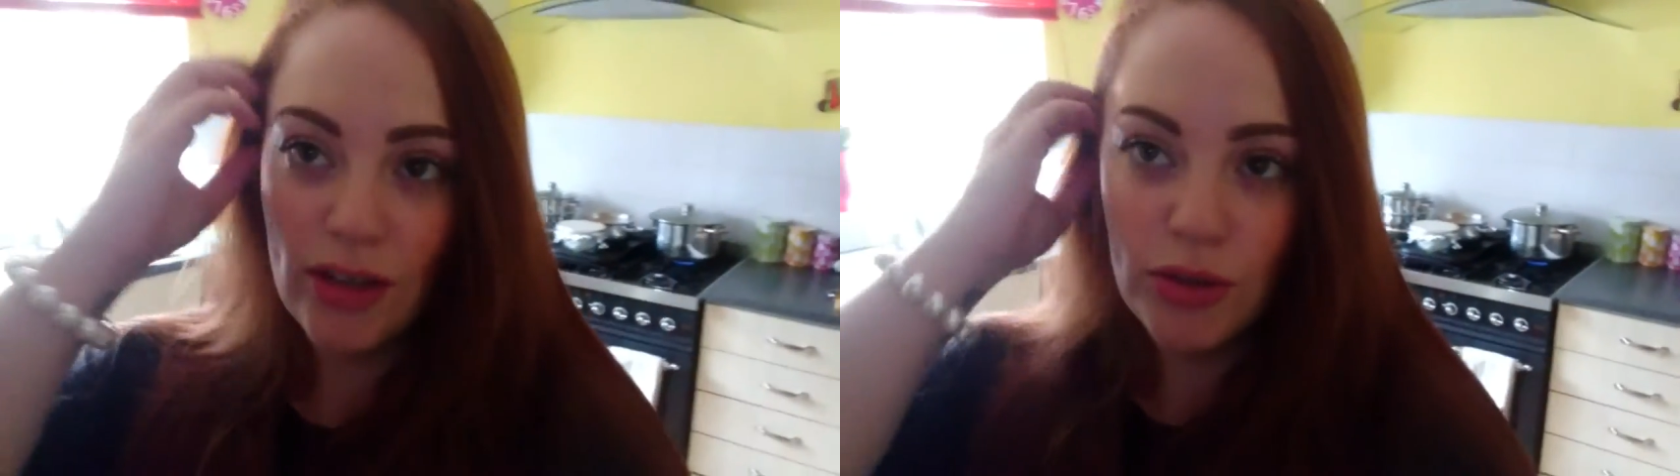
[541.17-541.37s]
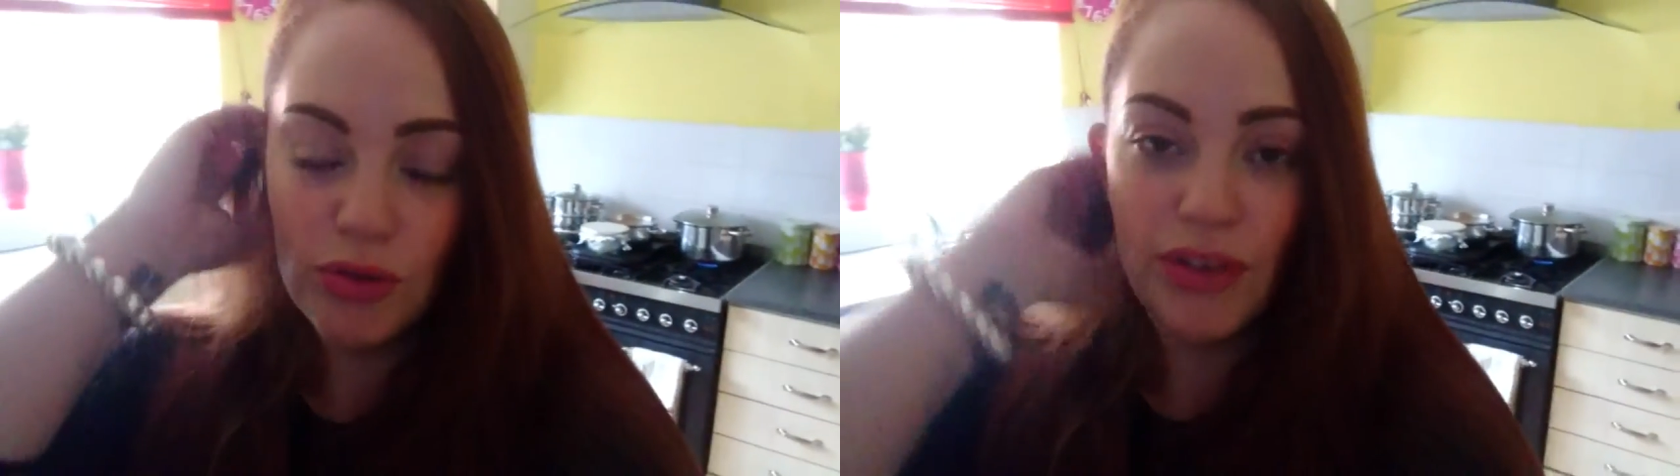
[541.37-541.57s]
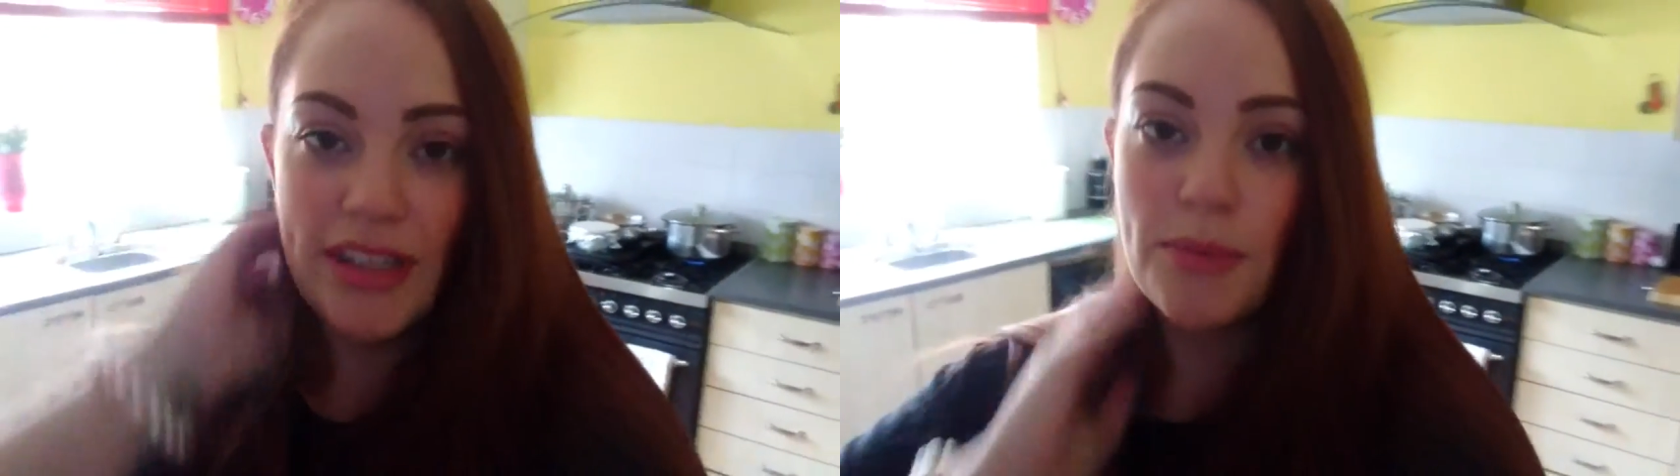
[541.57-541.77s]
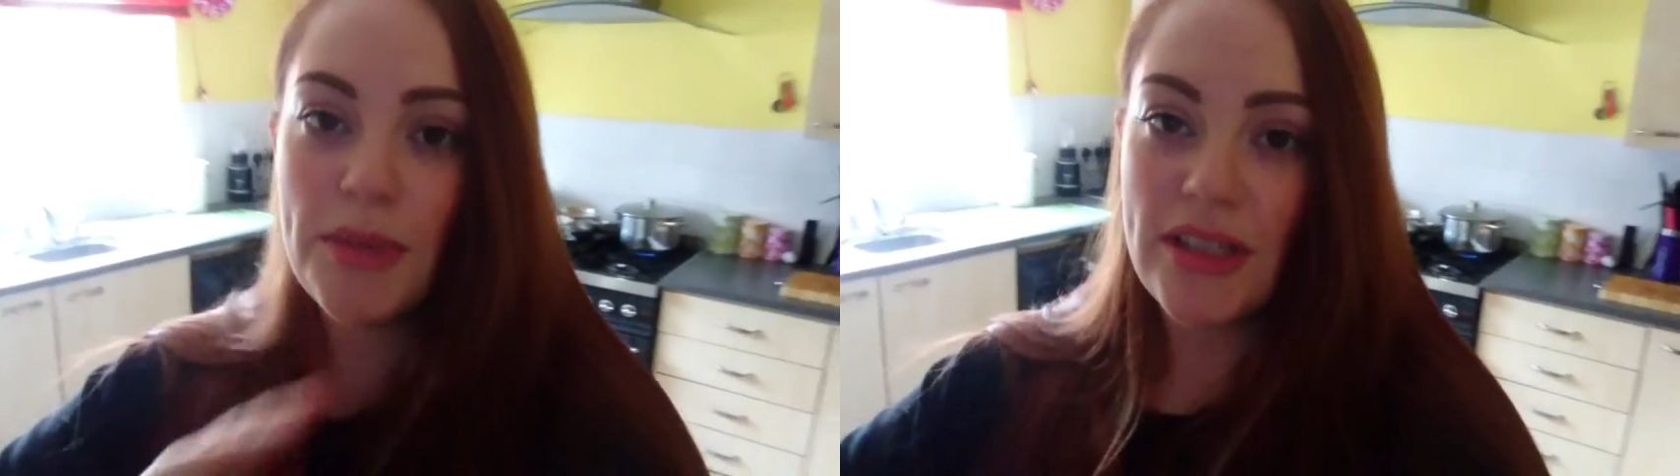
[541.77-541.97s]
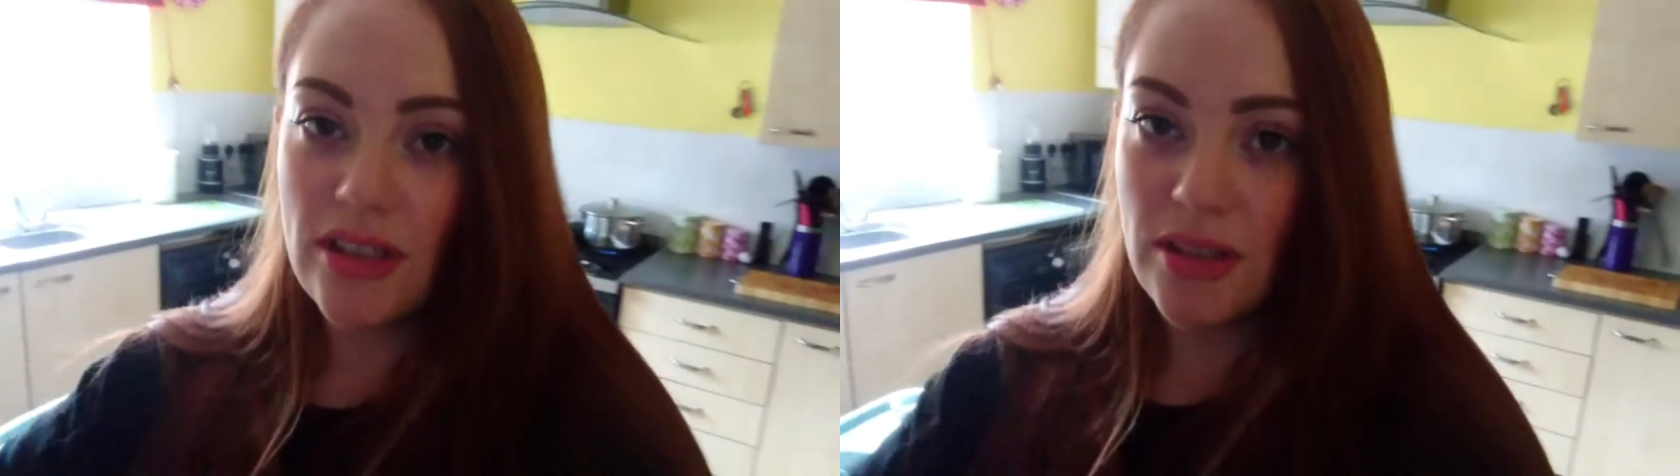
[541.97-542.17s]
cool
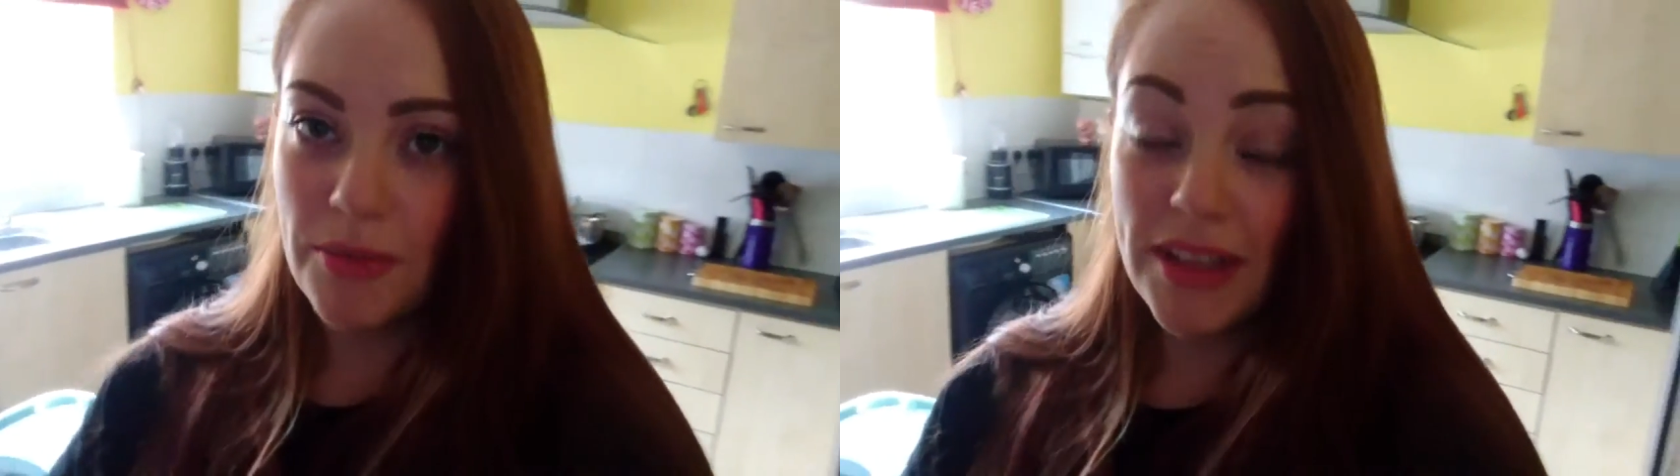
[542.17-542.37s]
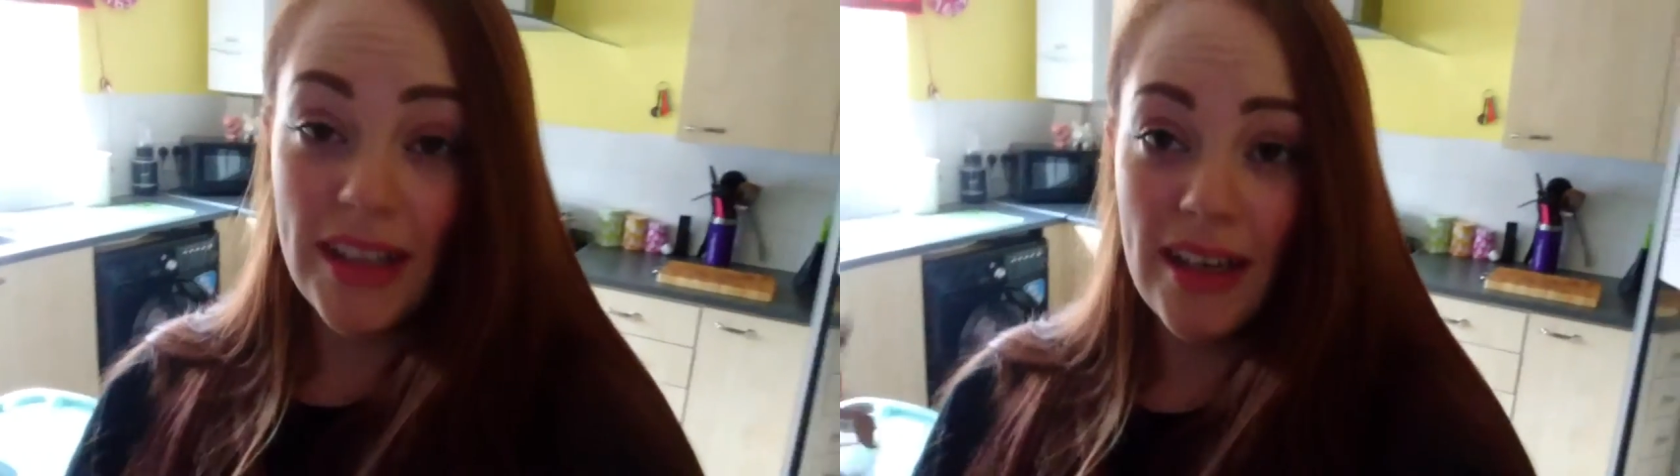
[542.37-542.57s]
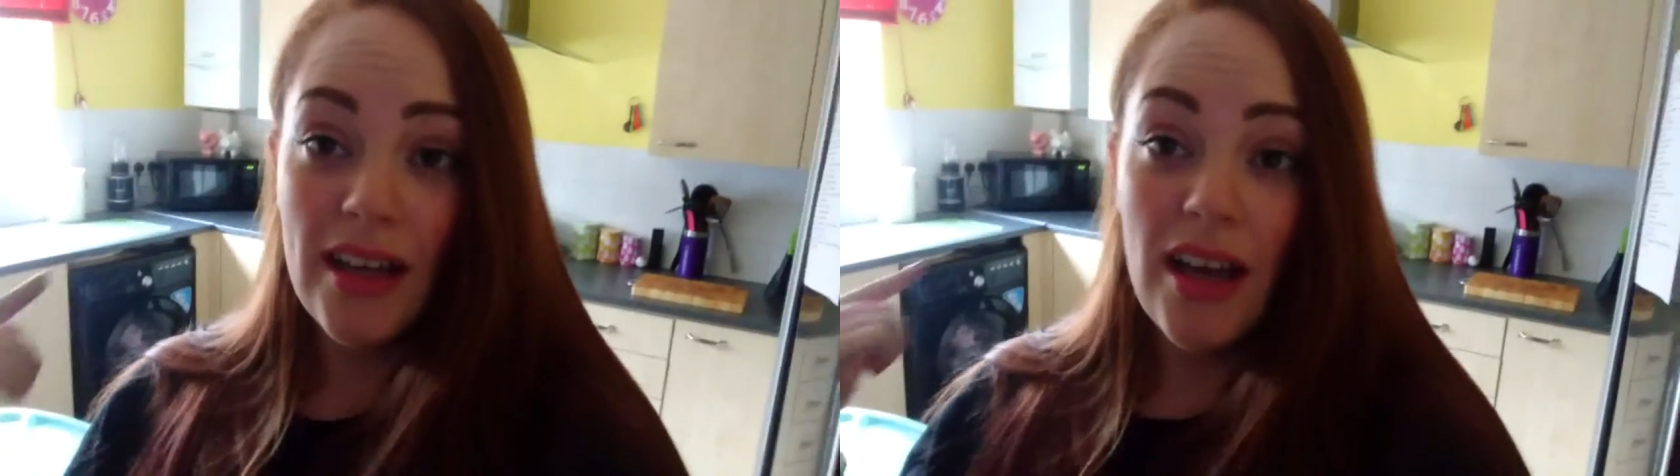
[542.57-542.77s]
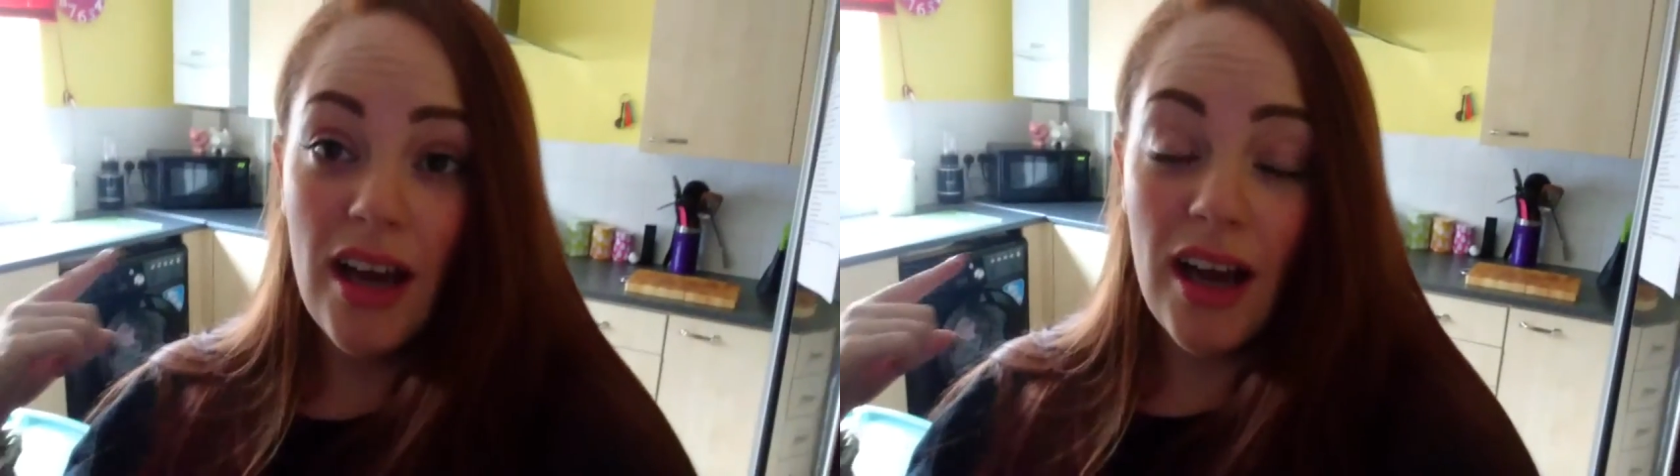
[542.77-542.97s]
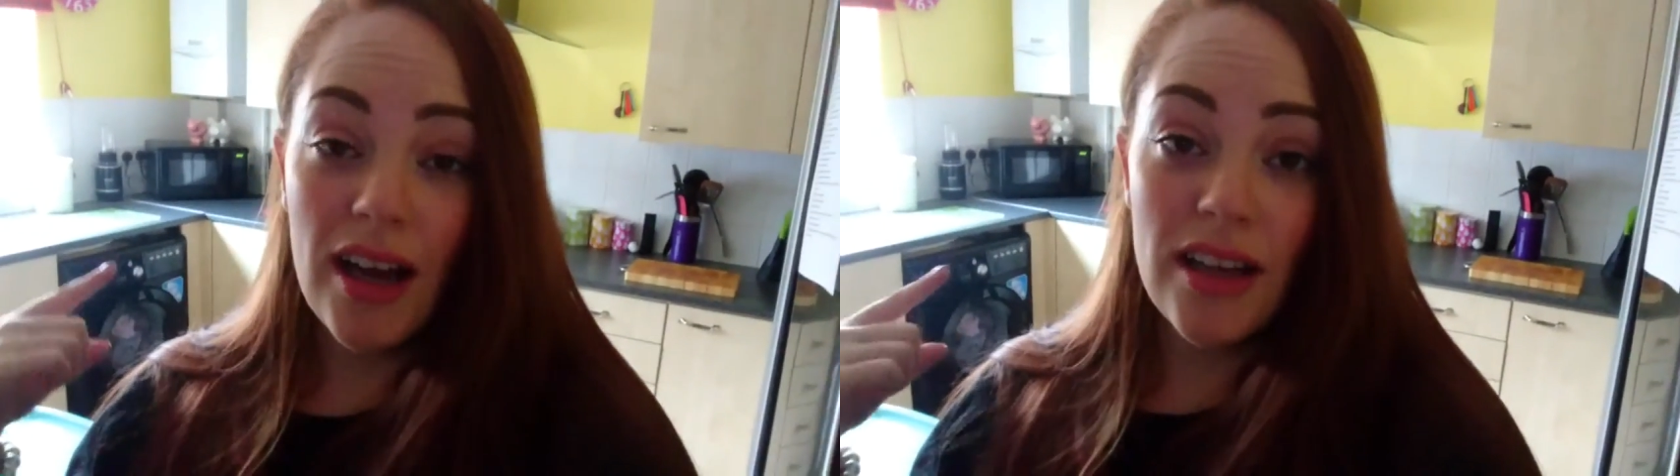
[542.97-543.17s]
recipes or something that
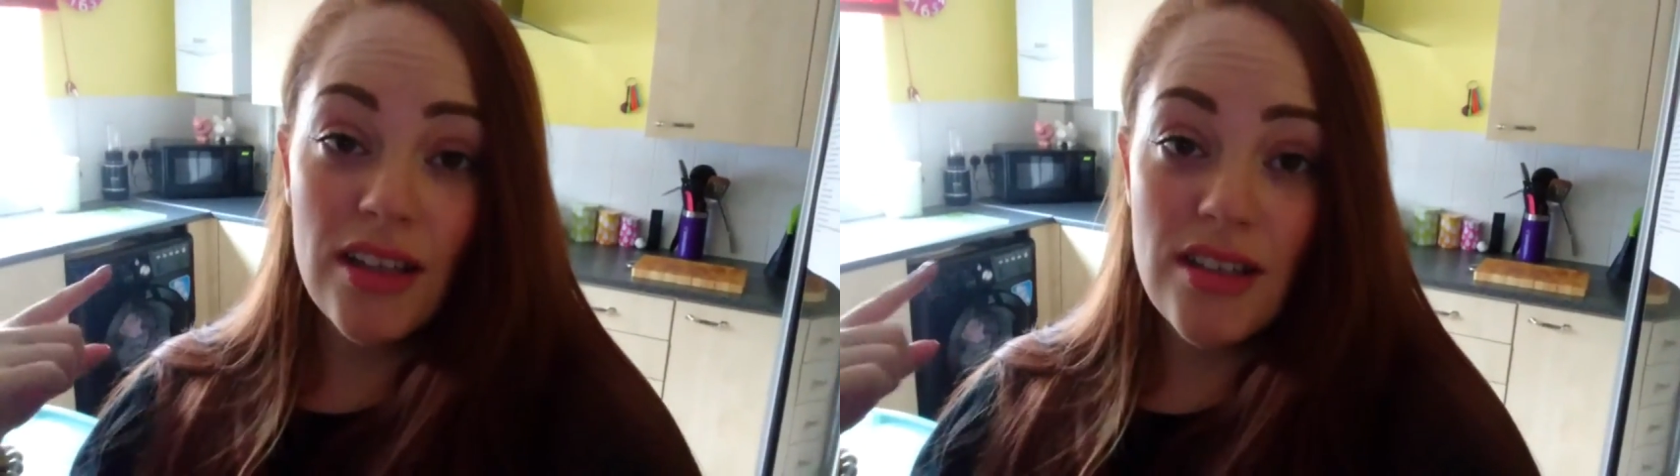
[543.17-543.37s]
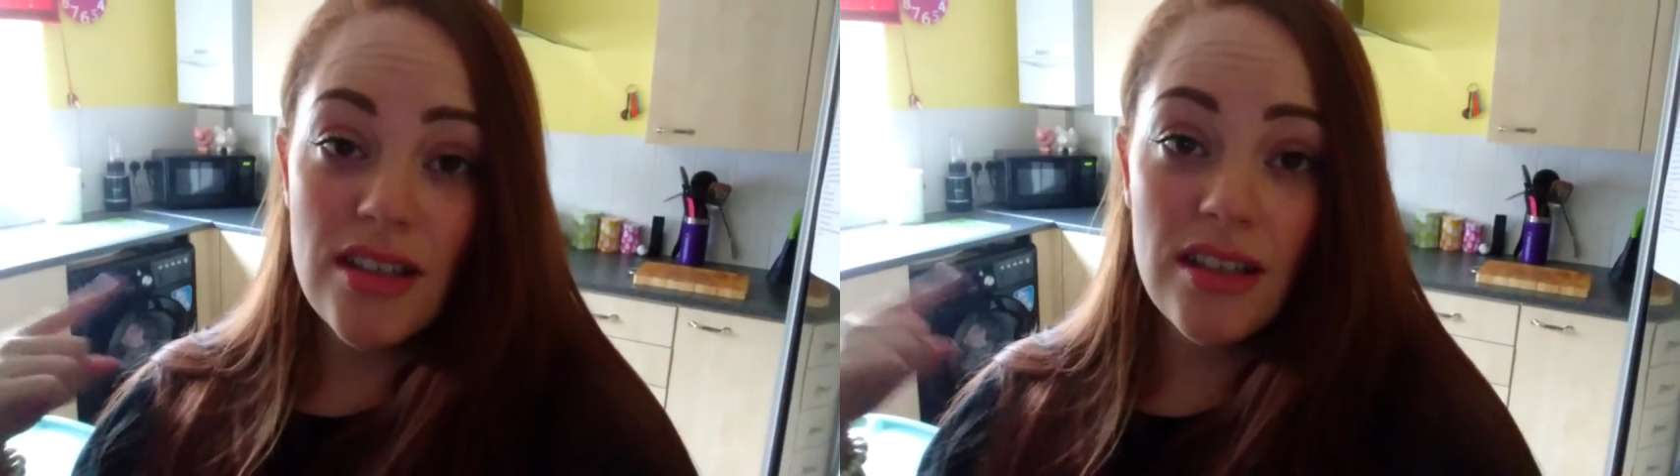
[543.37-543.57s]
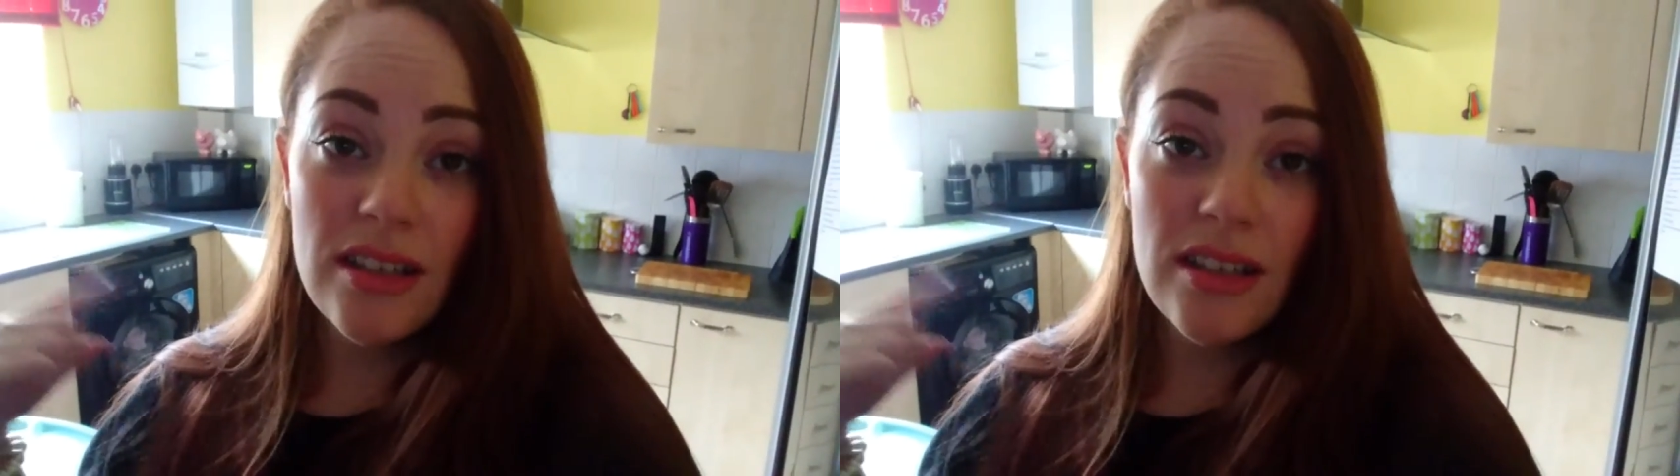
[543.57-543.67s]
I could...